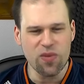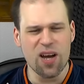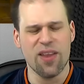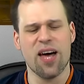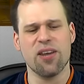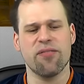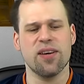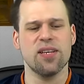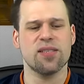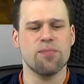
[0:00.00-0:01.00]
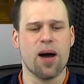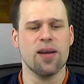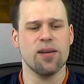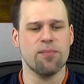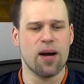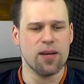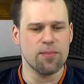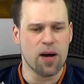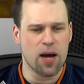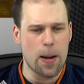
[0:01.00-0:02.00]
Another thing is
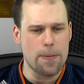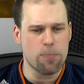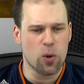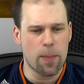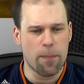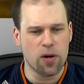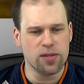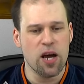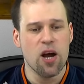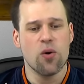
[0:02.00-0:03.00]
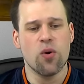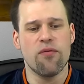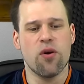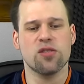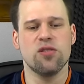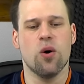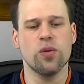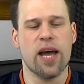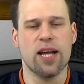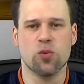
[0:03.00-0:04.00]
my bullet point, reverse
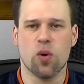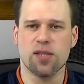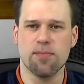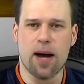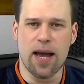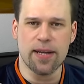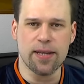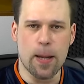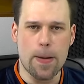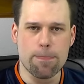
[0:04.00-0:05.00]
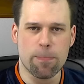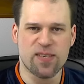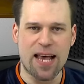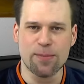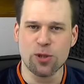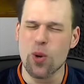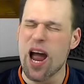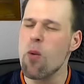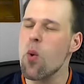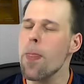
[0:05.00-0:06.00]
node edge was my idea. Samsung,
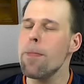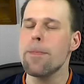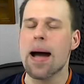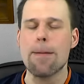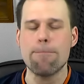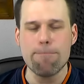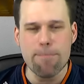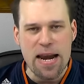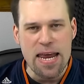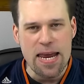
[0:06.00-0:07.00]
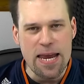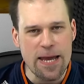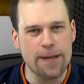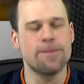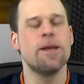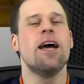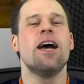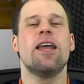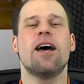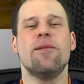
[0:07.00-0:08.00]
I want my money.
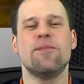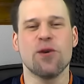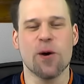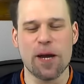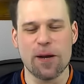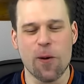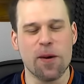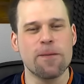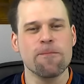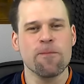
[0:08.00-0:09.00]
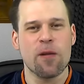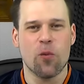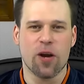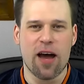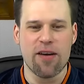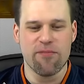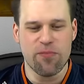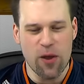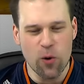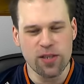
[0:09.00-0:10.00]
And I'm joking, no, but what I
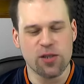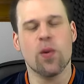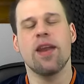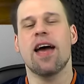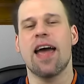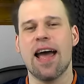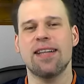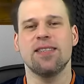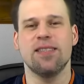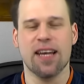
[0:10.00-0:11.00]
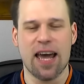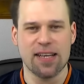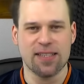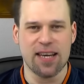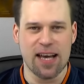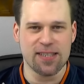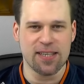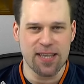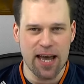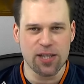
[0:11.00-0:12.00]
noticed when I had the Galaxy
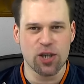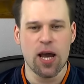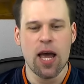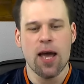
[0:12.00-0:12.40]
S6 Edge,